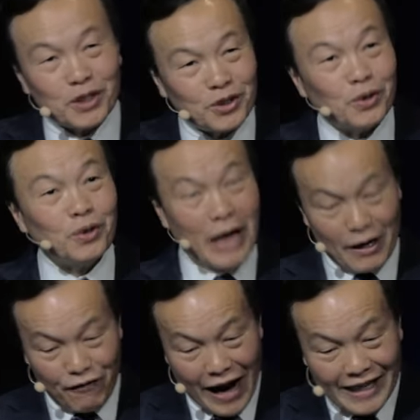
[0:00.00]
to you. I
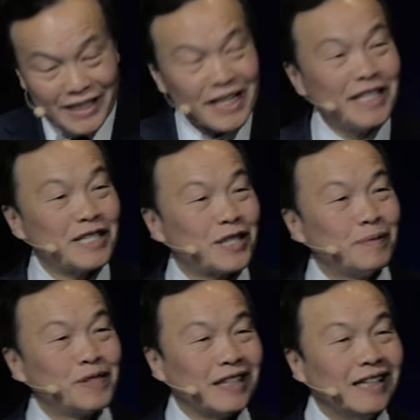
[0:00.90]
find this in the
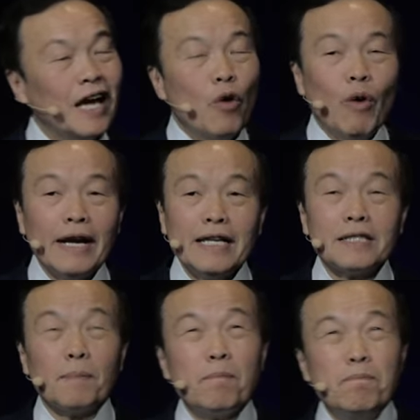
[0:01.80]
scripture. What is
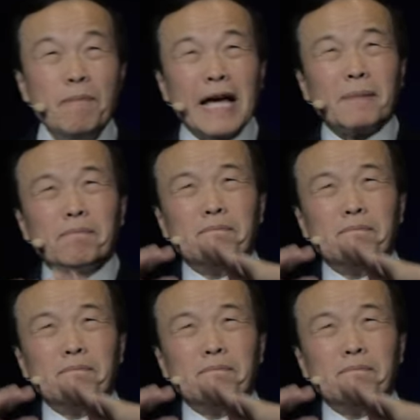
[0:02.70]
the big